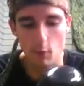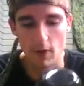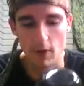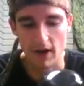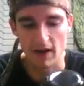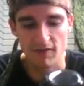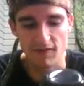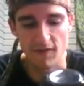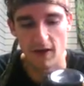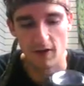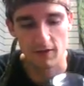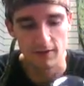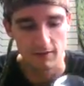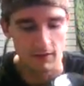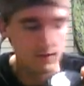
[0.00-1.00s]
what I've
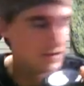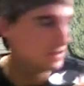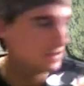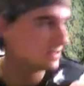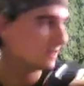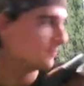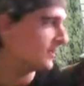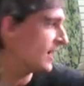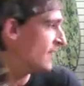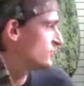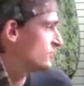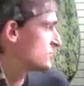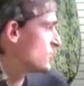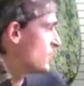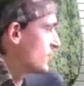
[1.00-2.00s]
found is,
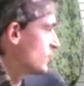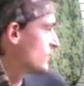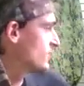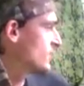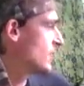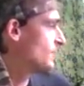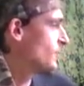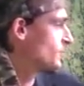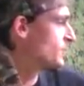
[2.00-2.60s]
after talking with a couple